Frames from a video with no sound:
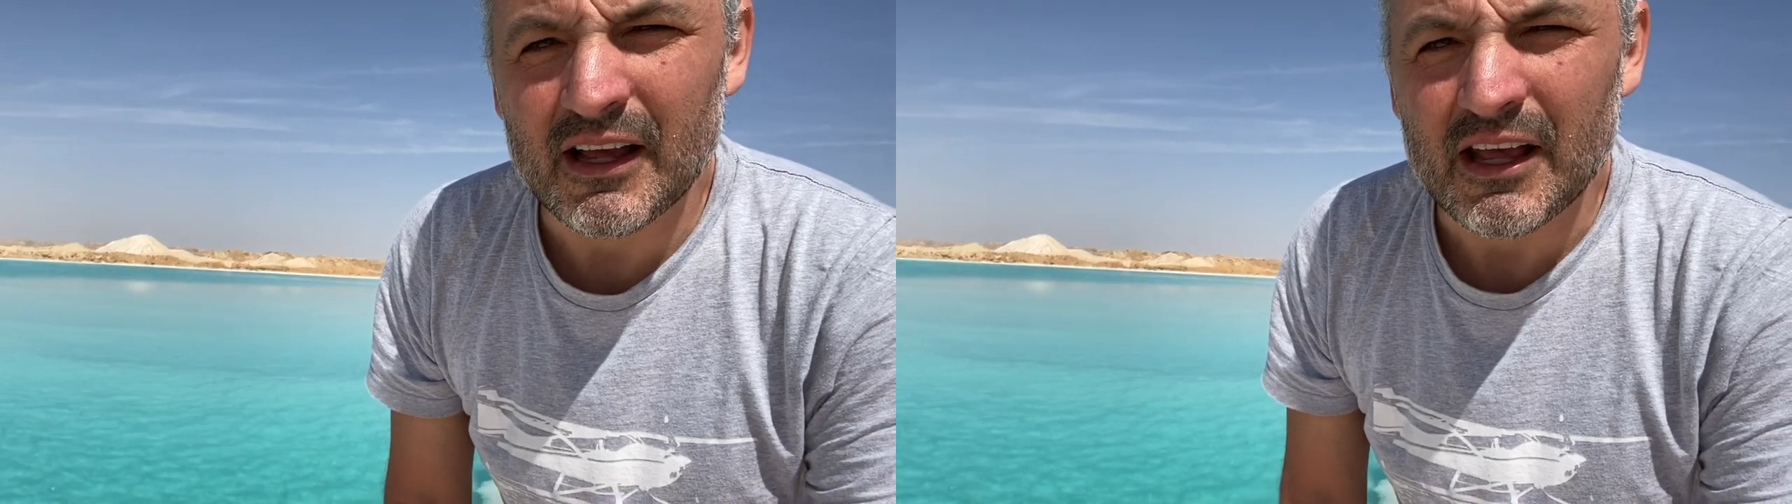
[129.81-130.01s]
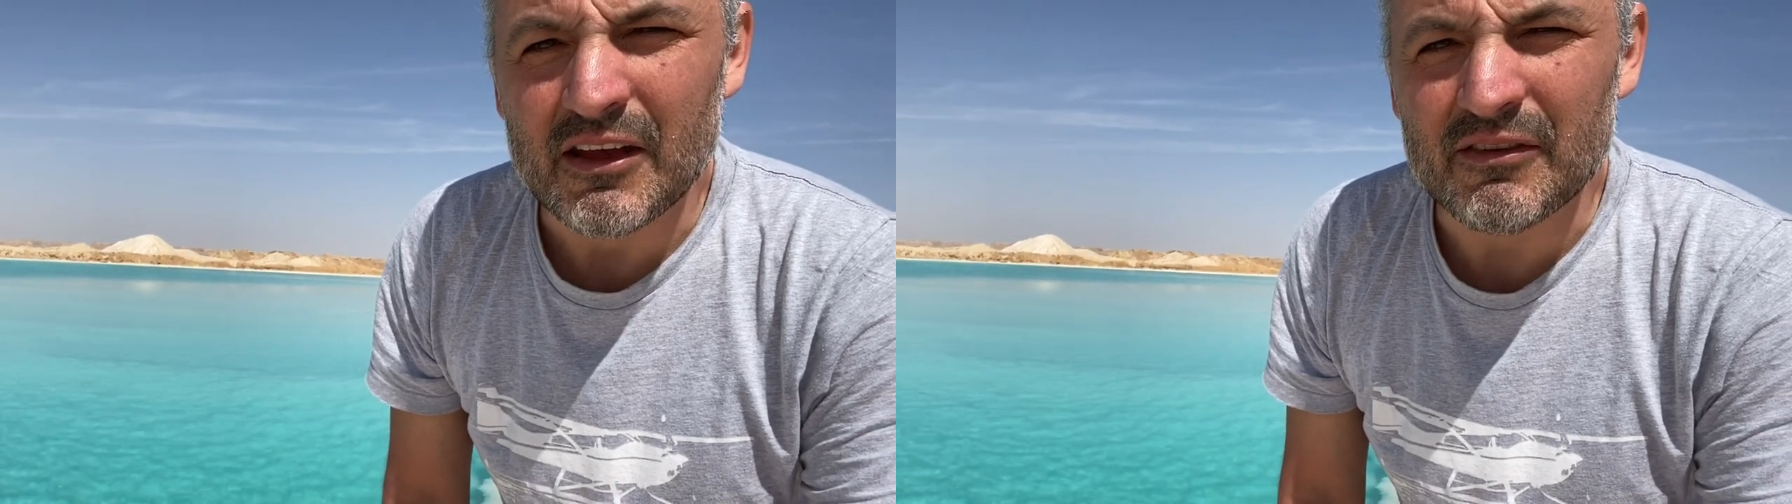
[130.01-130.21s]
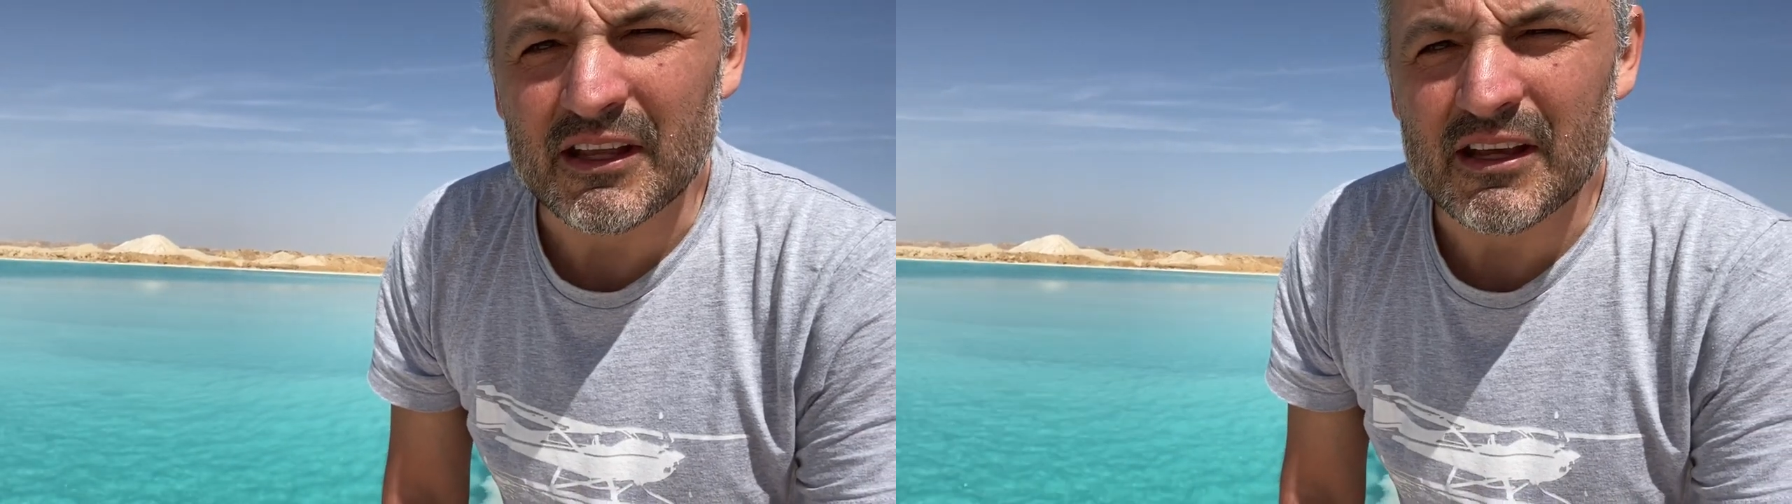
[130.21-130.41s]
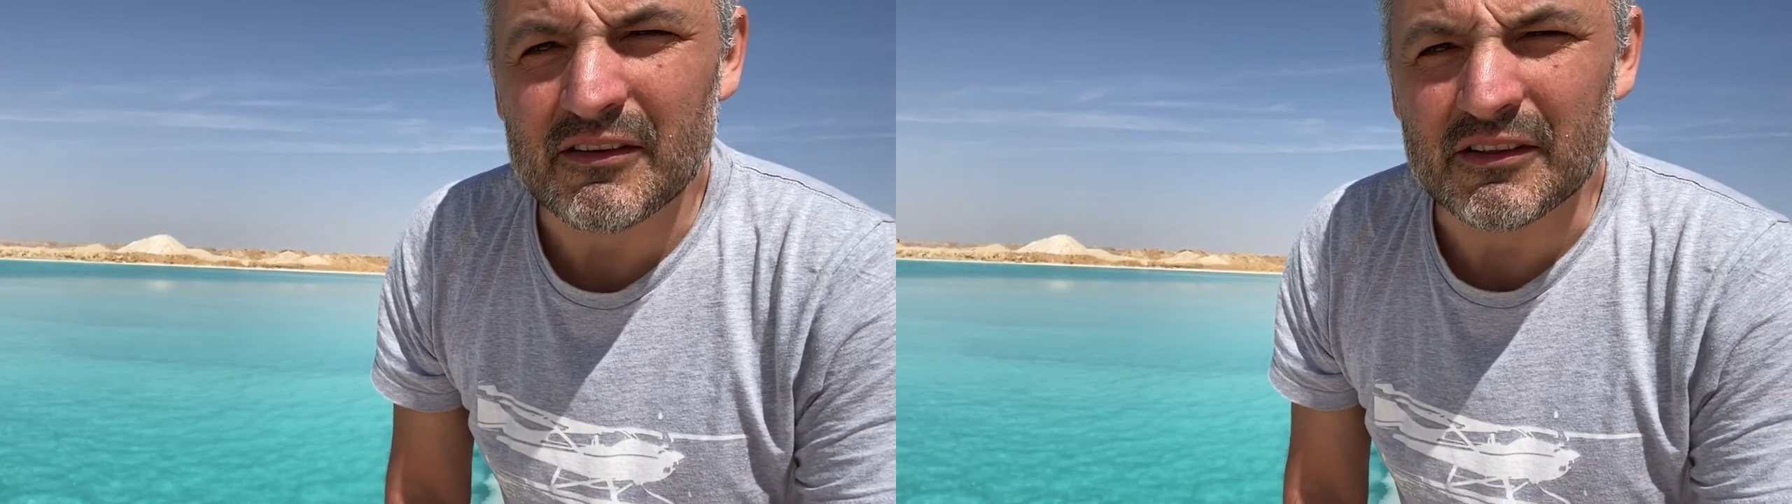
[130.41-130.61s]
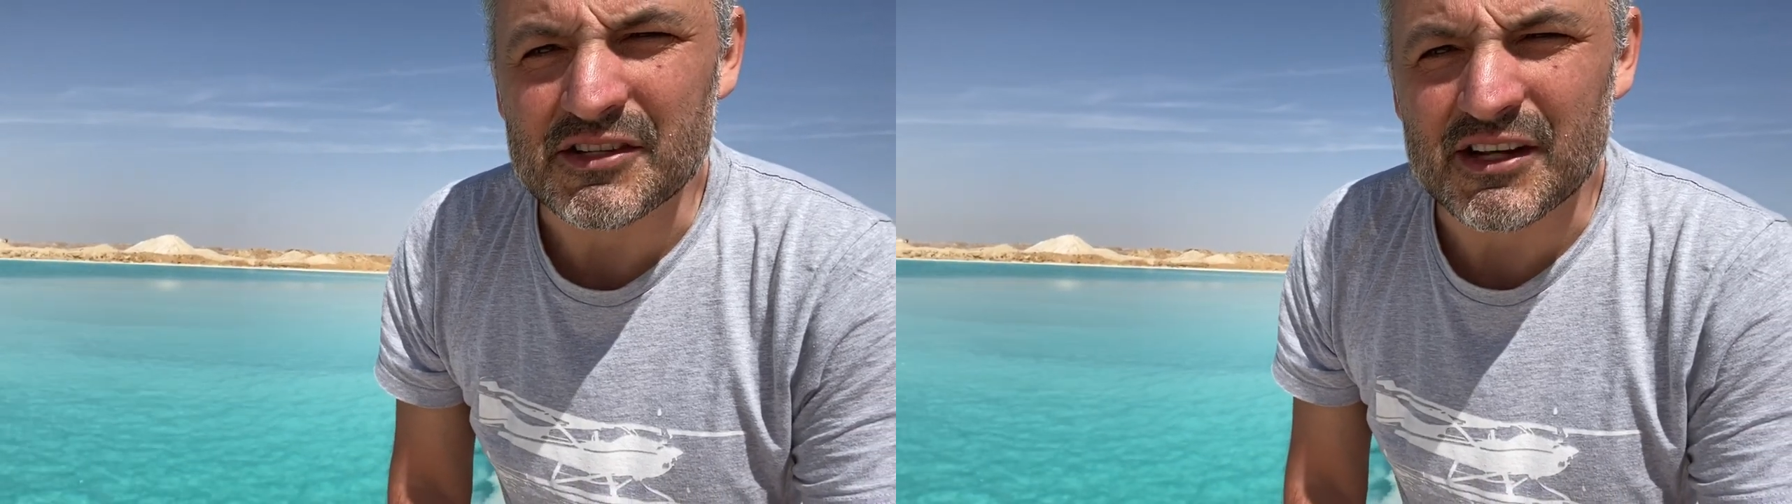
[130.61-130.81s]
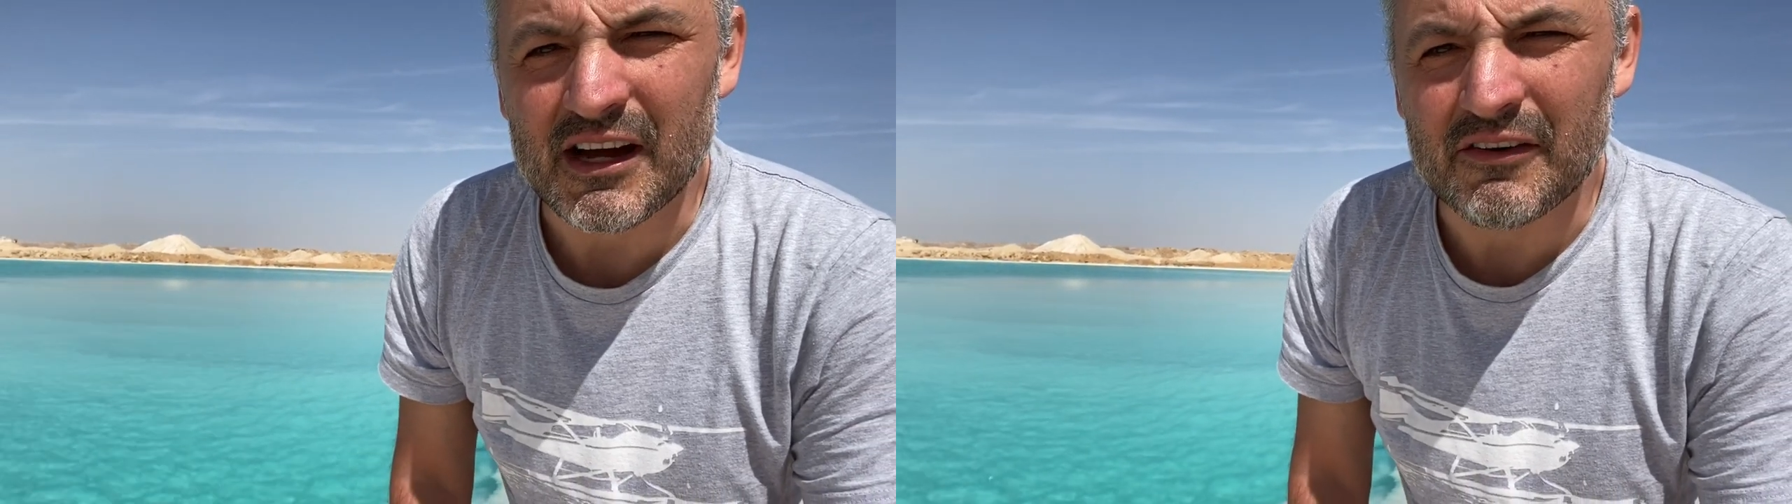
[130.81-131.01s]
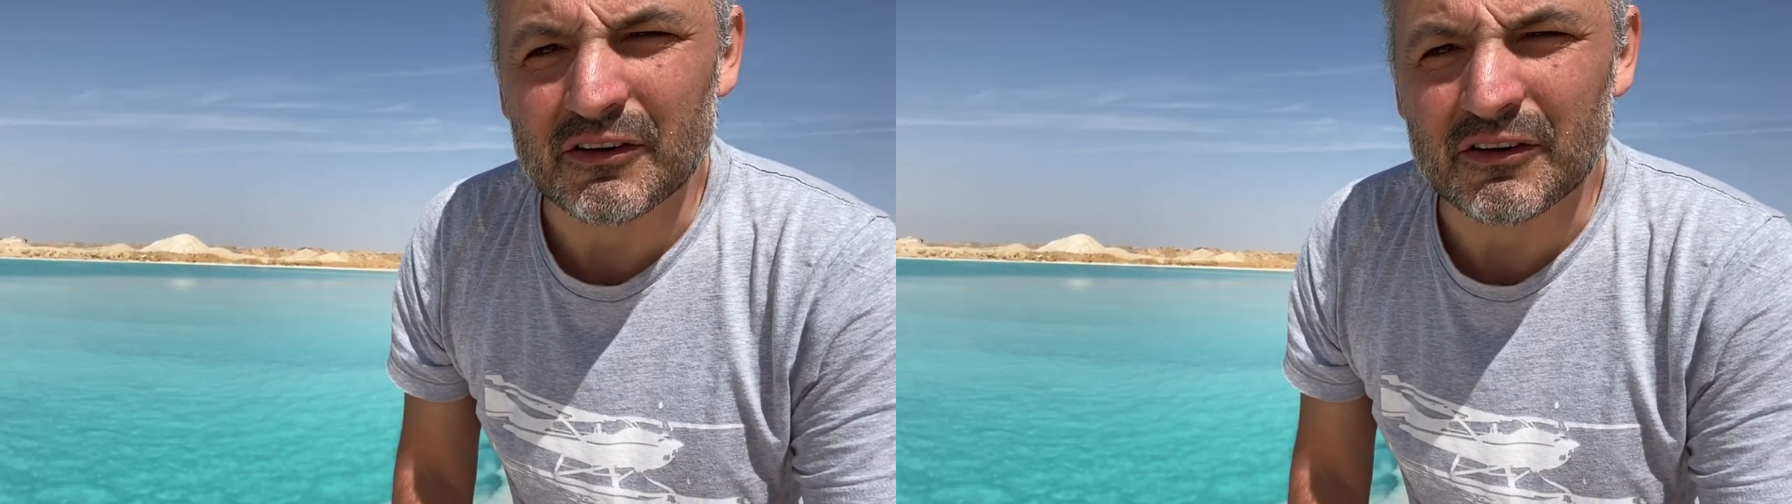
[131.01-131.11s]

Even here in the Sahara,